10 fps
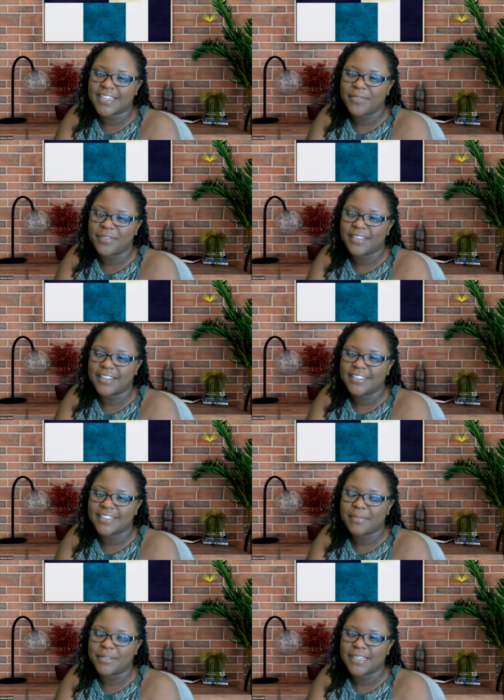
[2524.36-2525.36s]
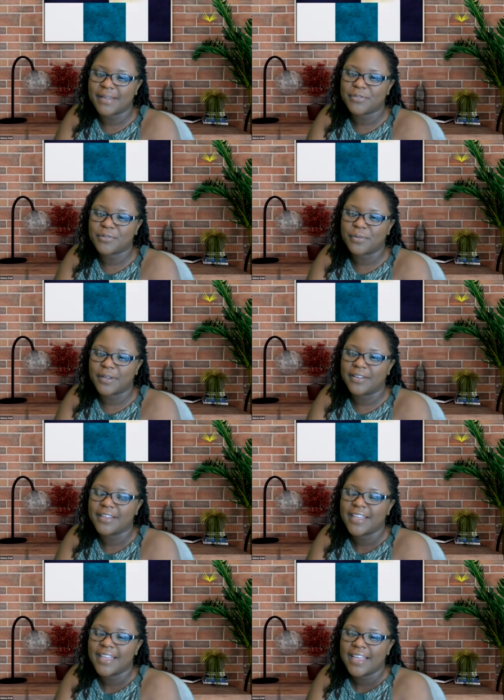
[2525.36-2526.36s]
everything. She summed it up so well.
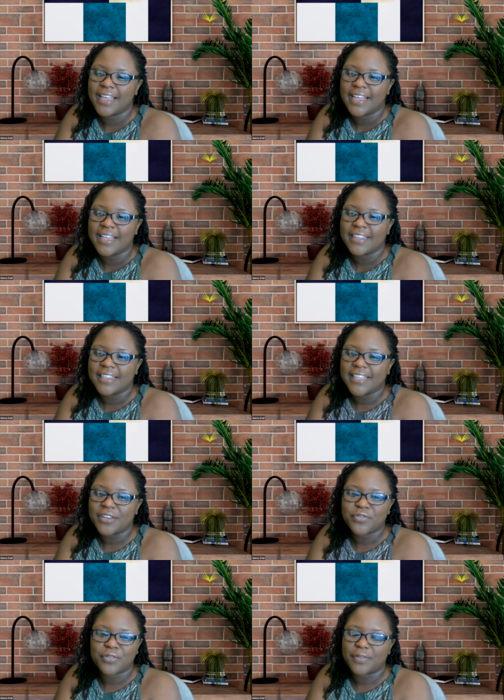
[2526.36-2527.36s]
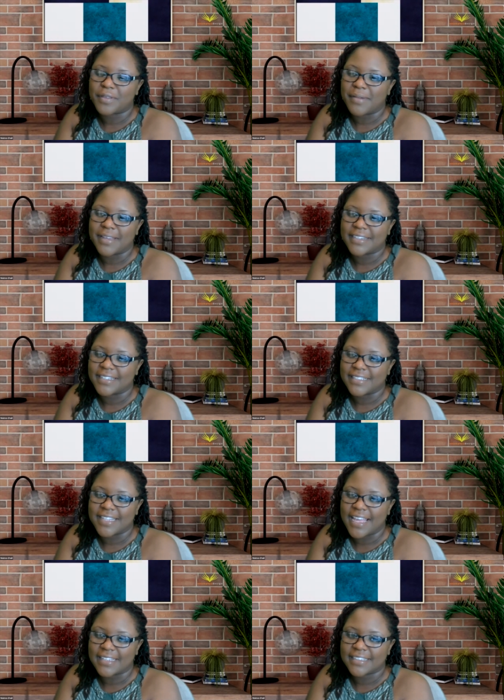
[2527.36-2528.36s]
The truth of the matter is
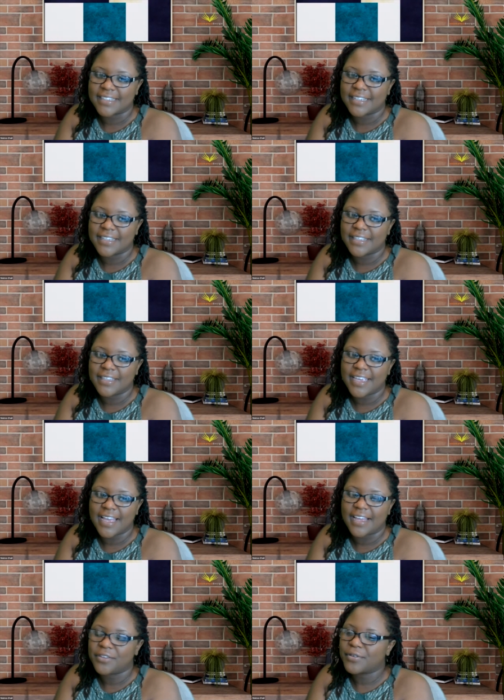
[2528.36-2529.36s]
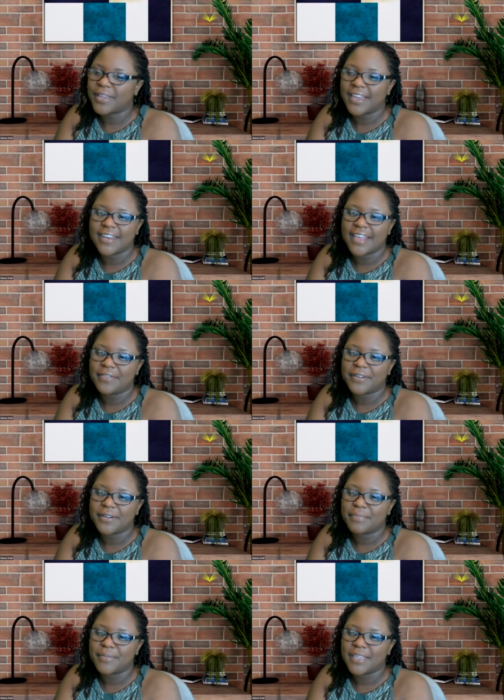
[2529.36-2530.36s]
that, yeah, you can
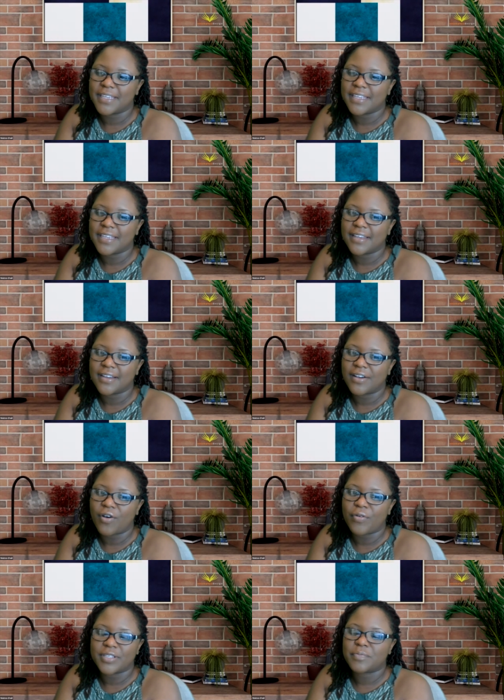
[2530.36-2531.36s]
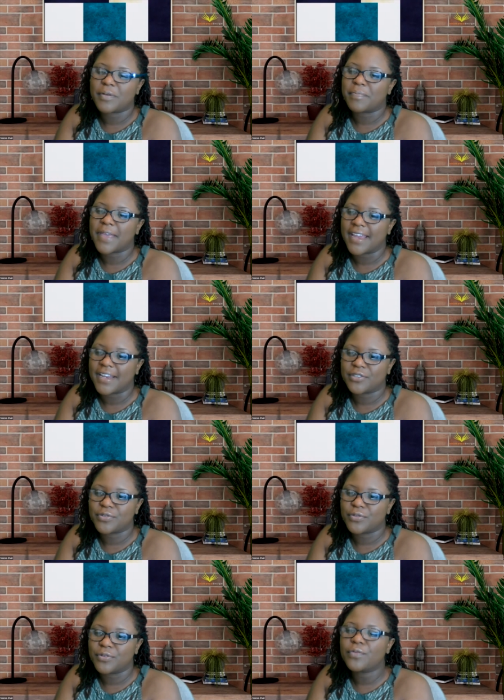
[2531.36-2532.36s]
never be always prepared
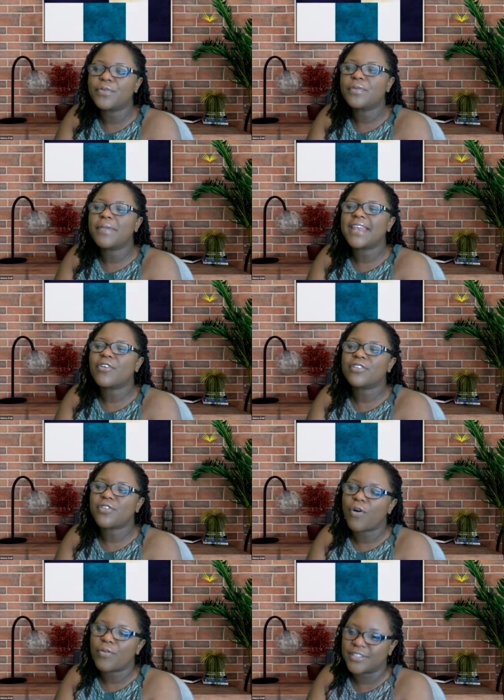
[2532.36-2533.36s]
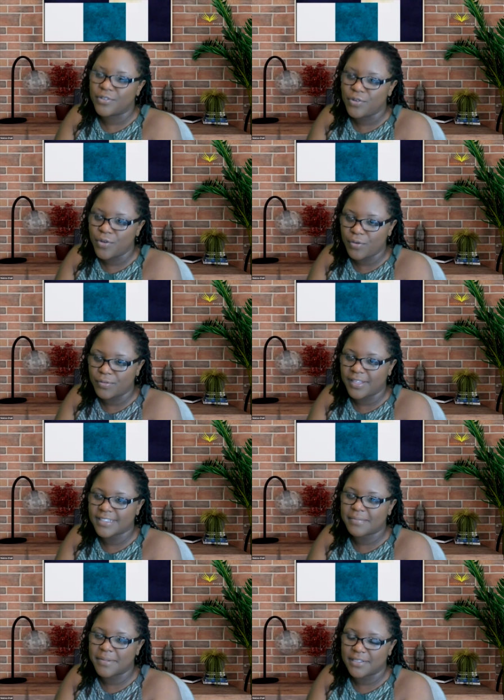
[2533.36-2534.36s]
to, you may not always know
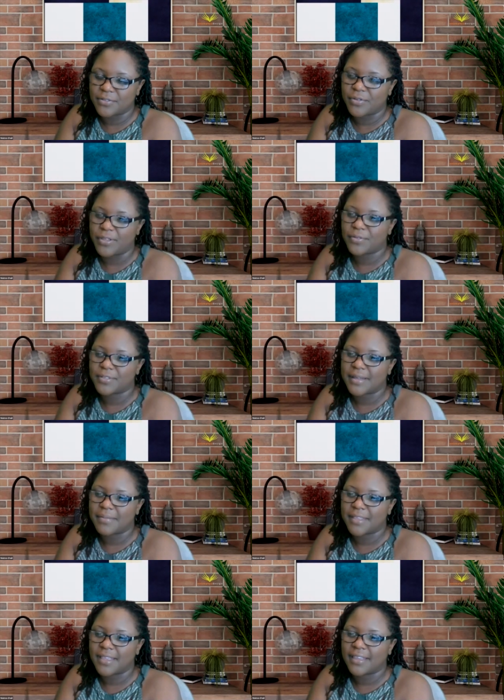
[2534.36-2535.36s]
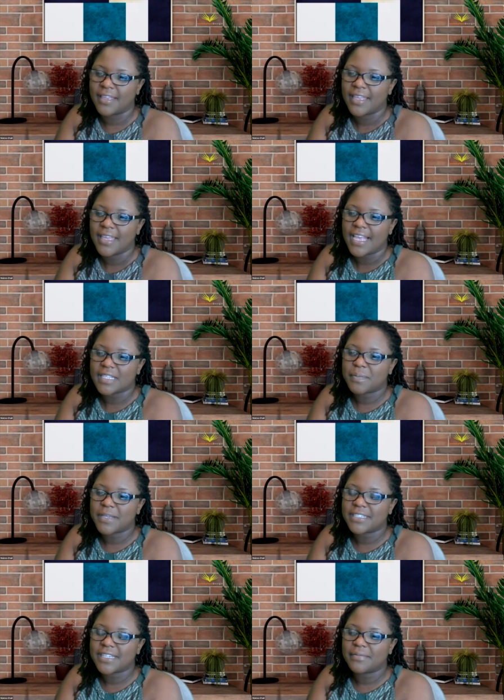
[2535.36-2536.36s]
that somebody's going through something,
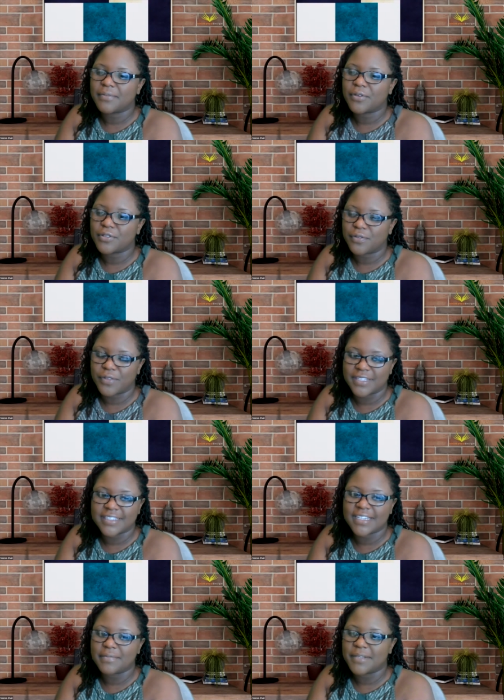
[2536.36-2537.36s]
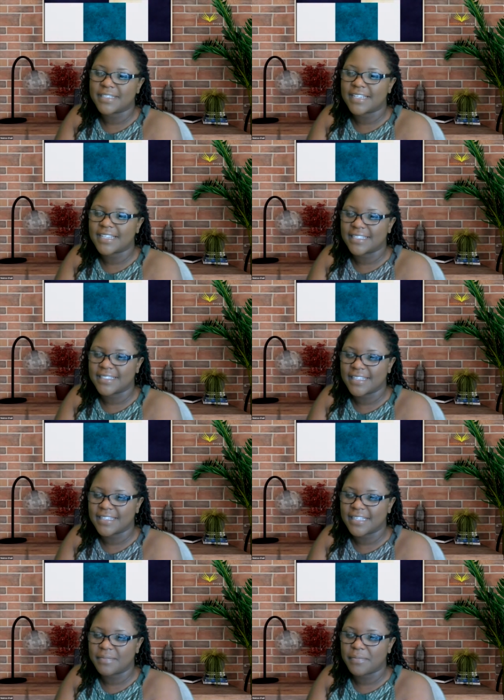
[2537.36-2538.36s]
especially because of the stigmas that
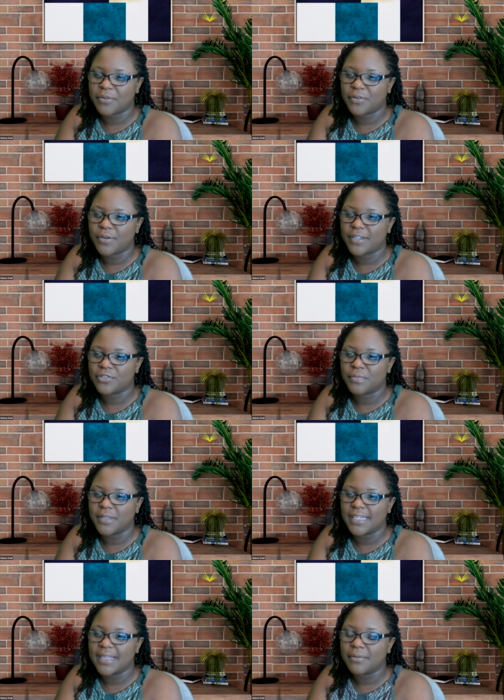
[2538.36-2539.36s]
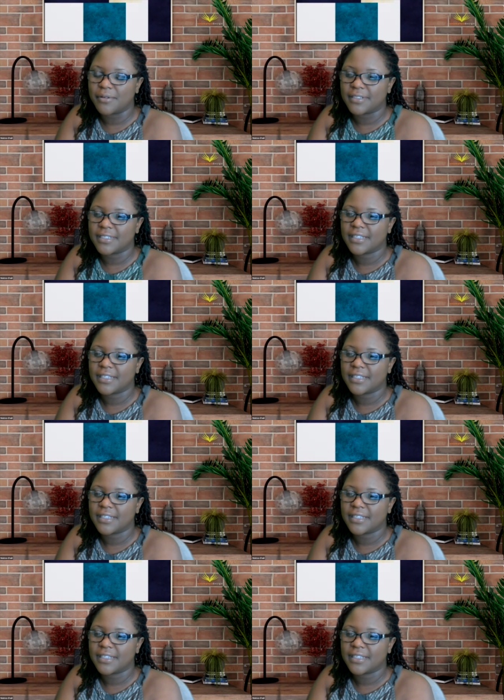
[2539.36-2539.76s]
exist and people don't want to be labeled,